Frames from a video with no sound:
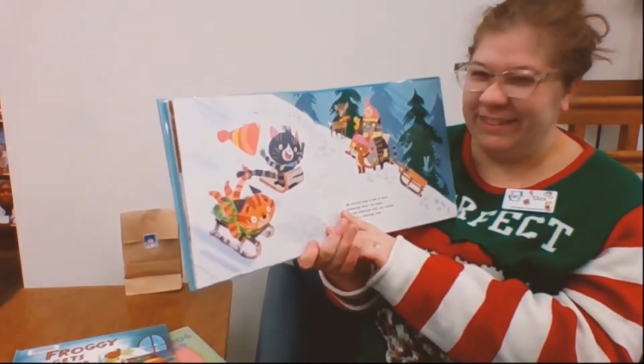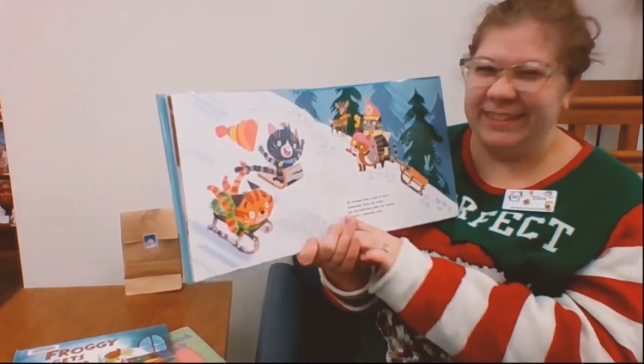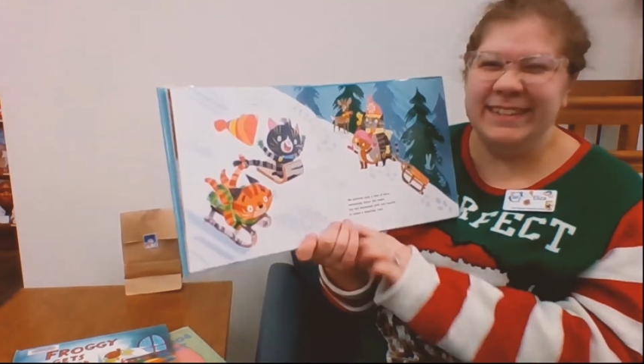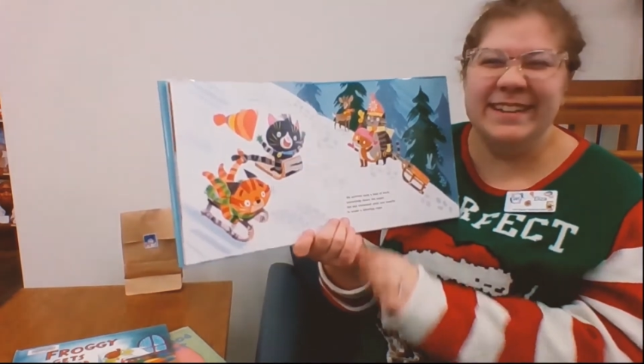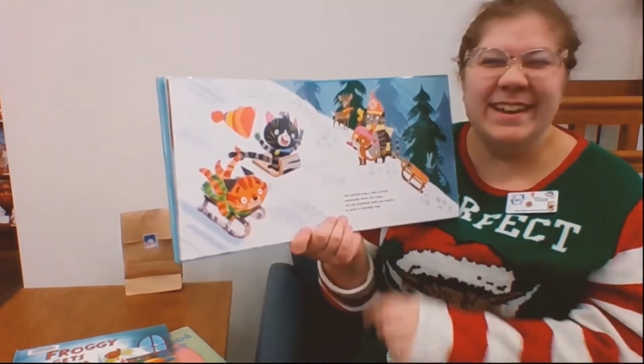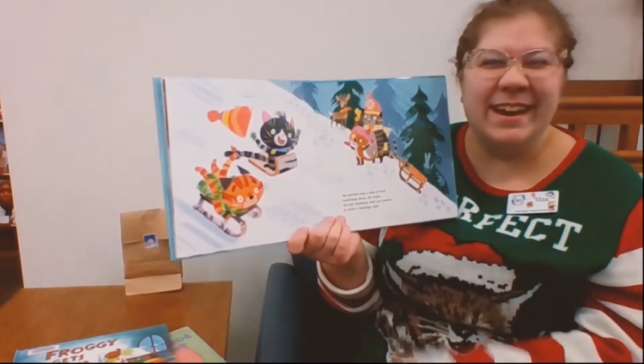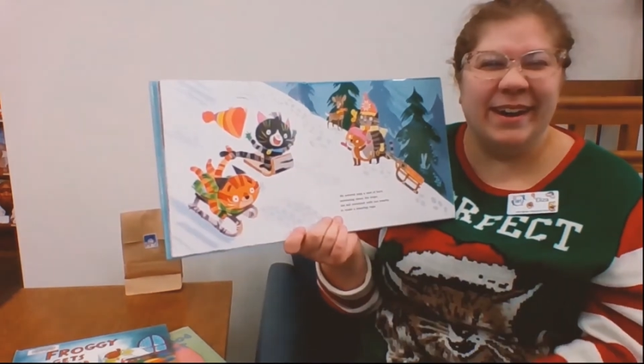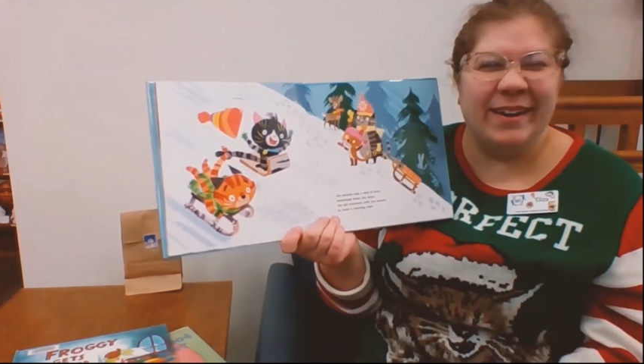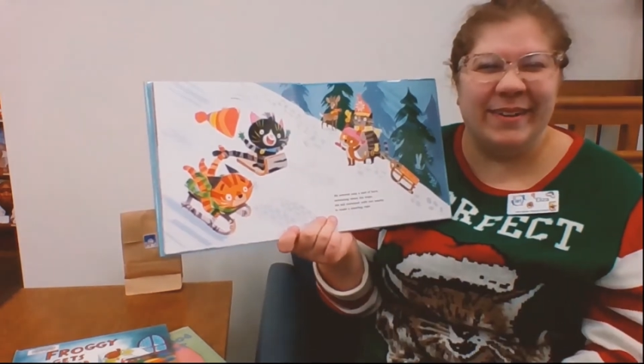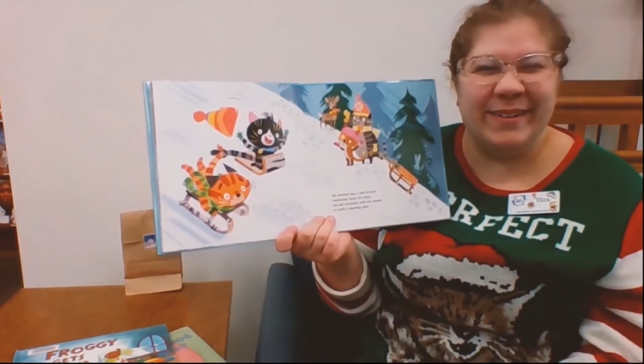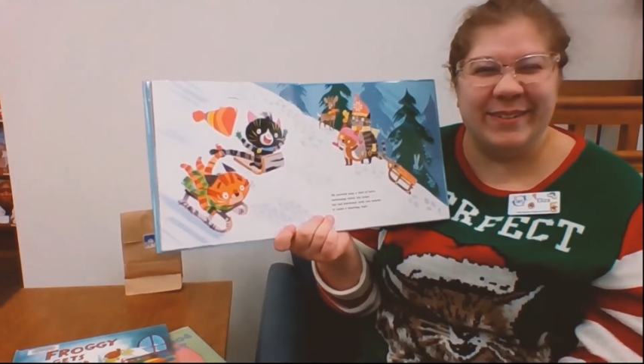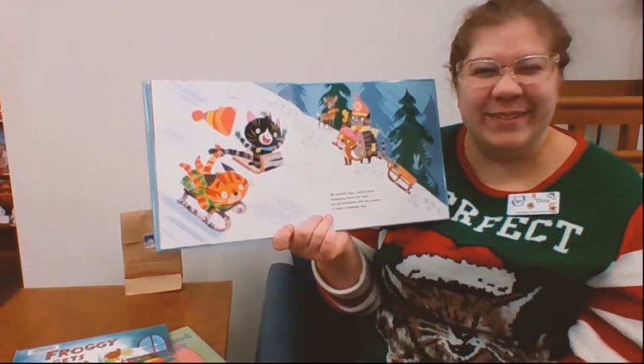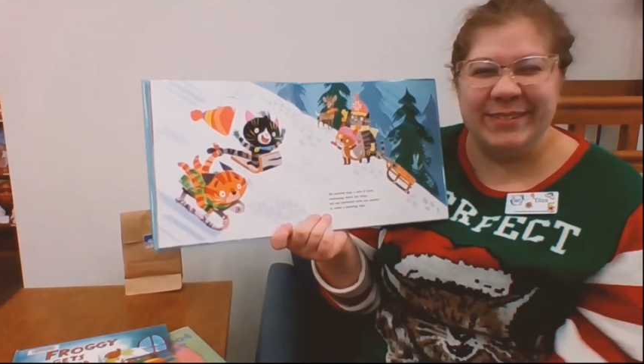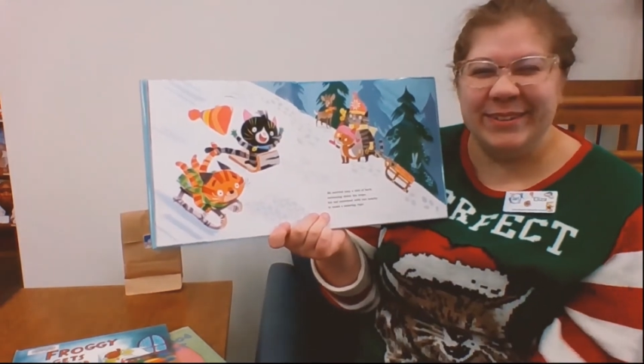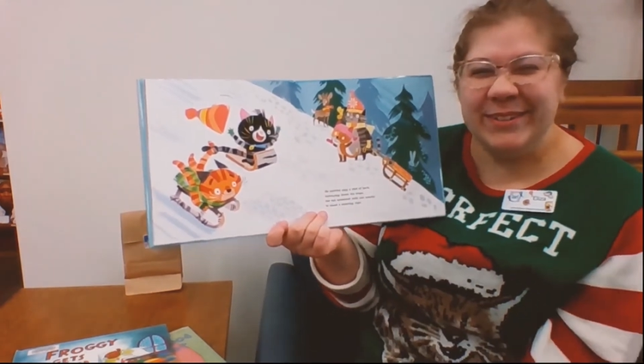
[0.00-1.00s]

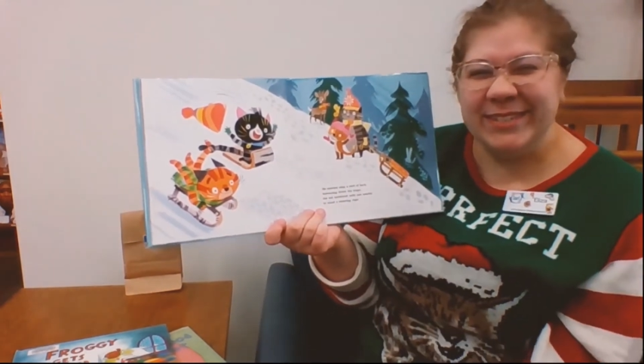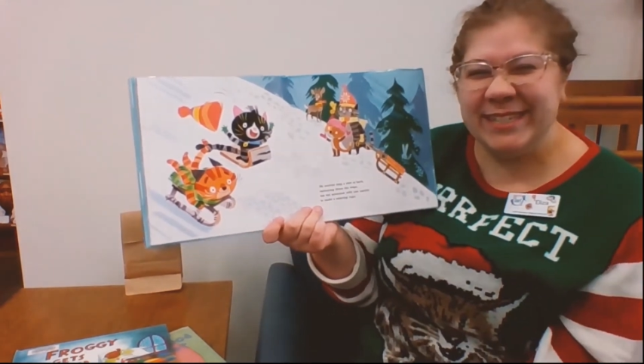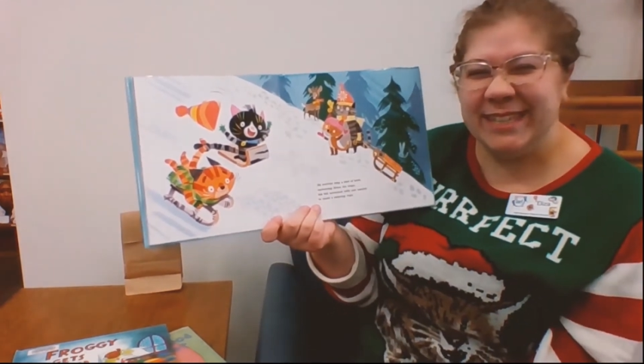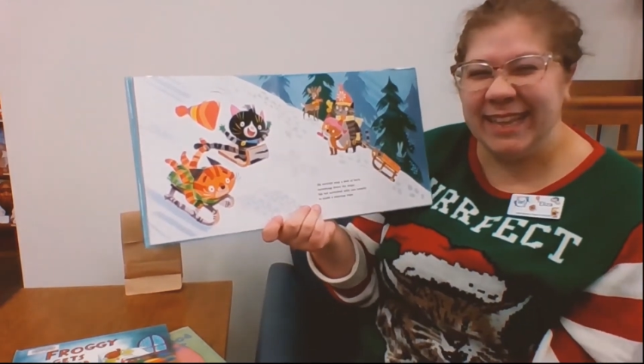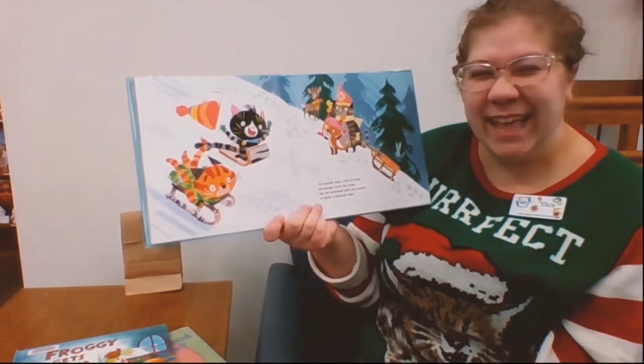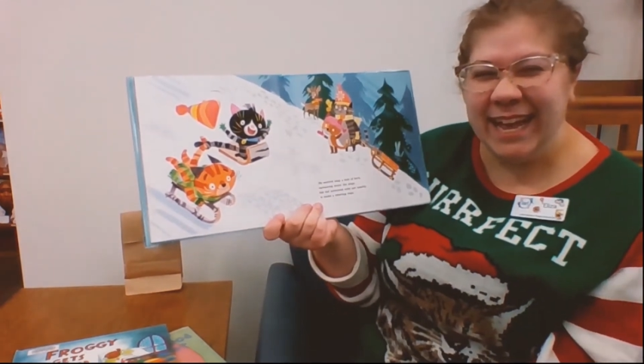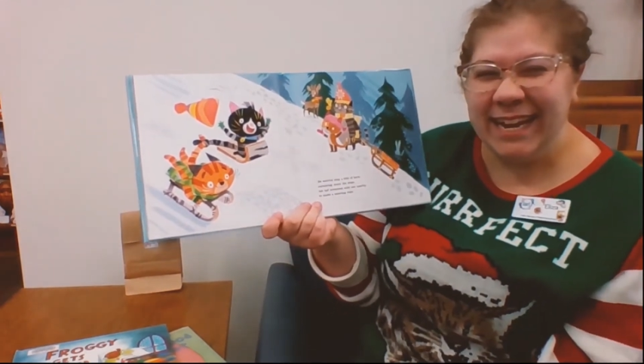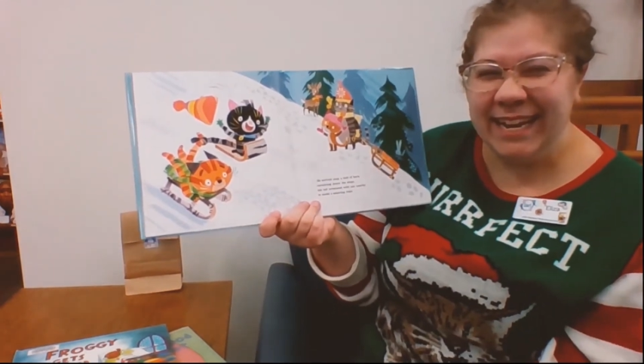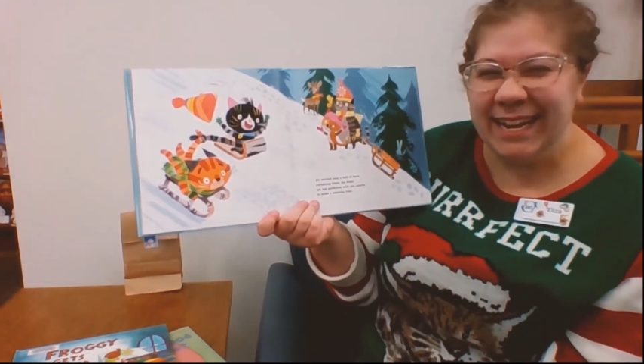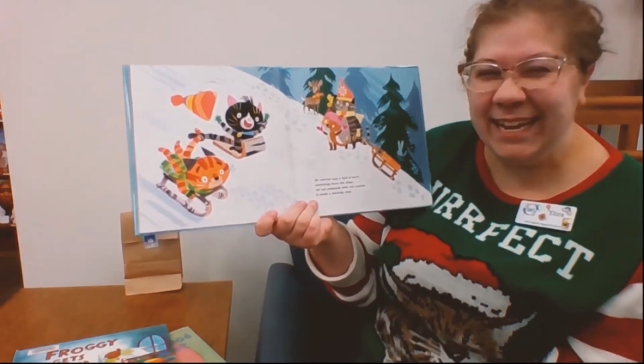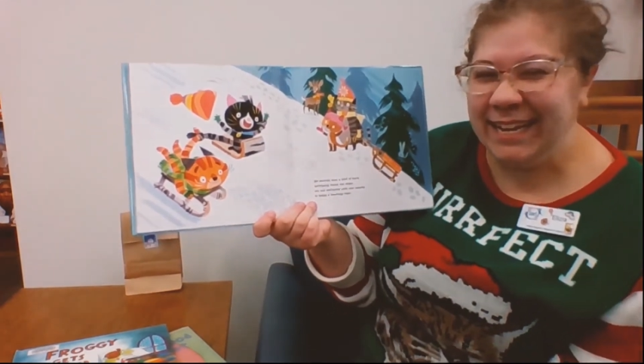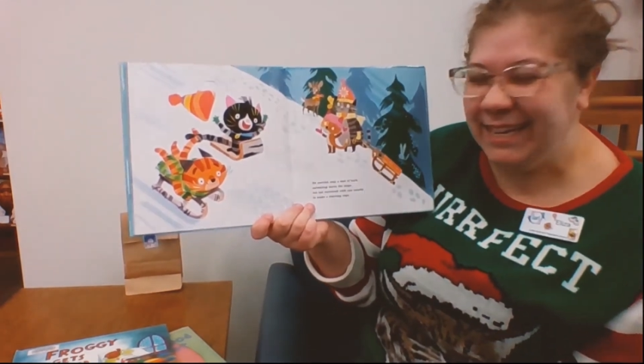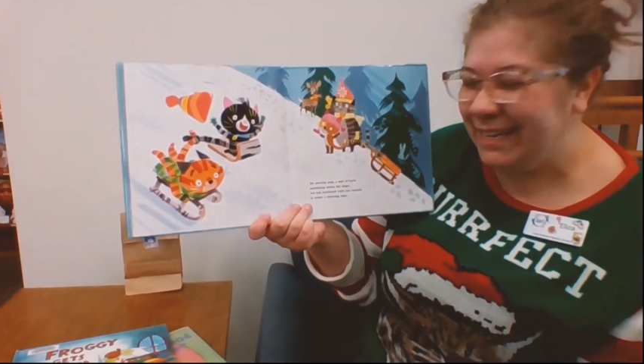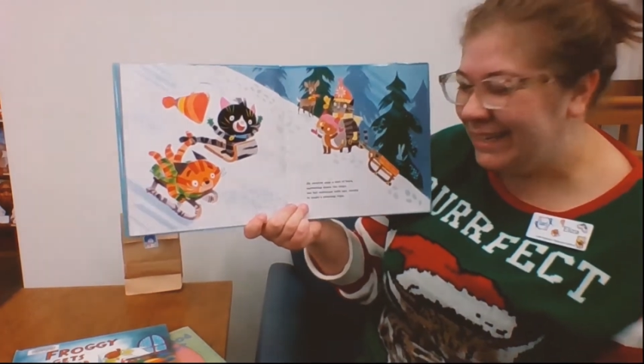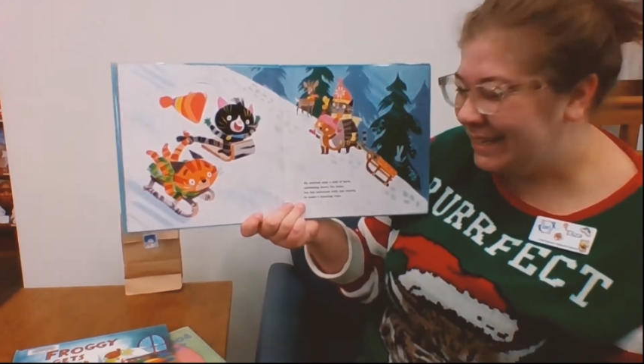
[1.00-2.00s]
No, they're
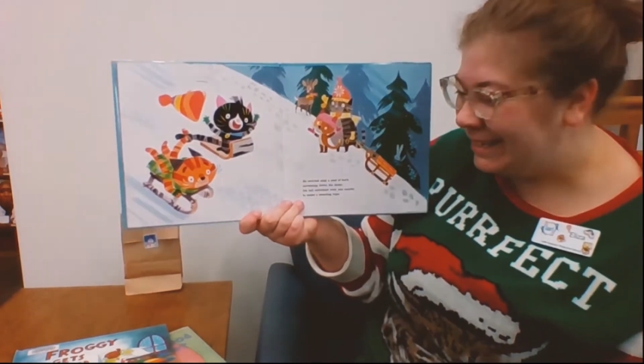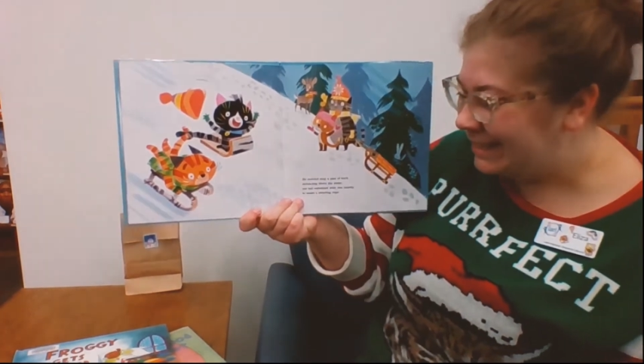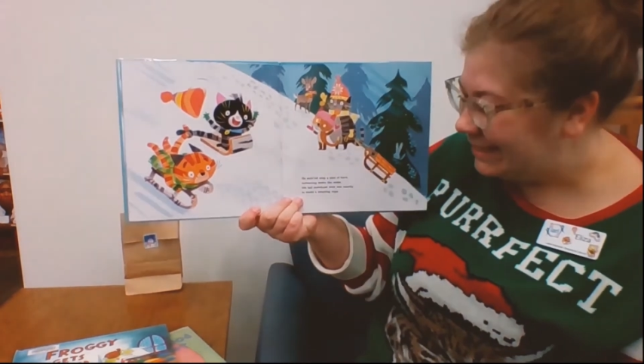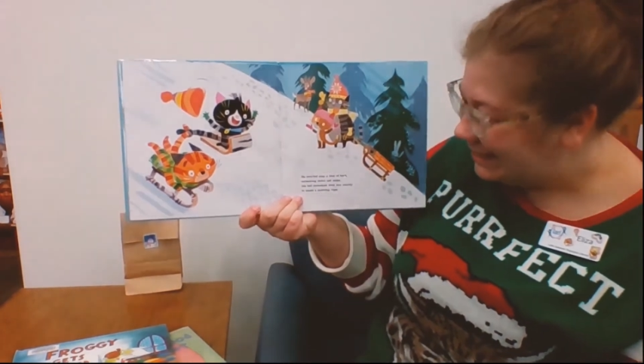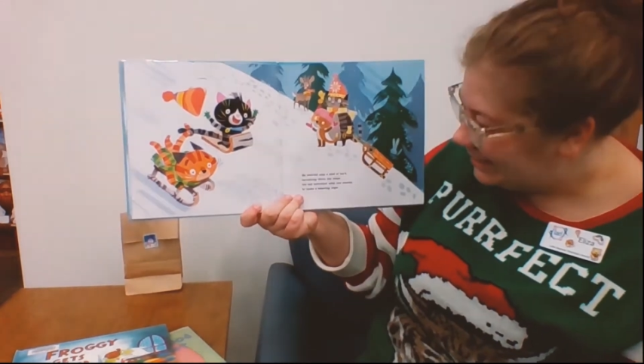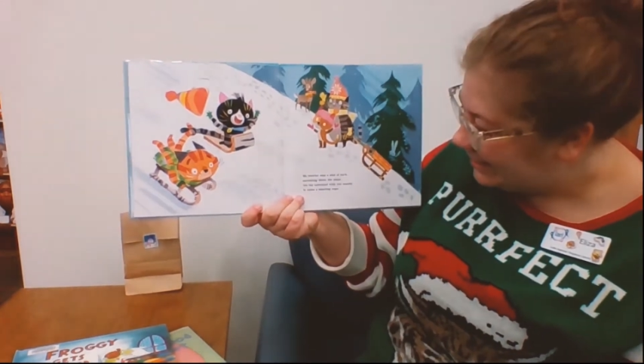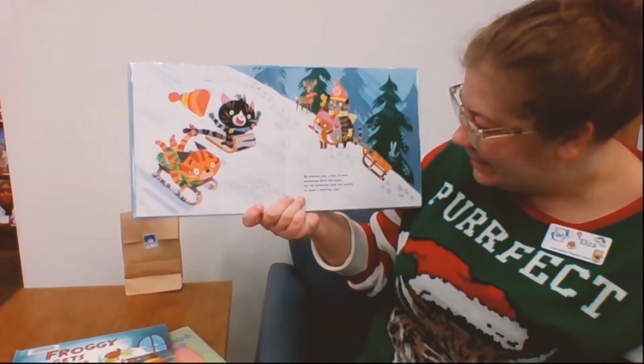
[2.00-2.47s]
sledding.